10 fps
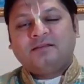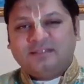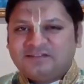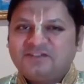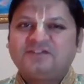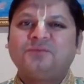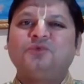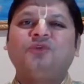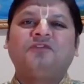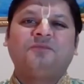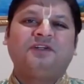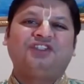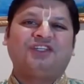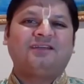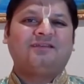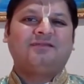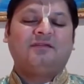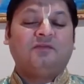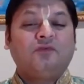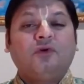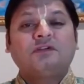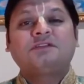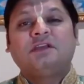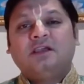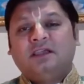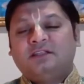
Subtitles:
This is the mood of preaching. Of course,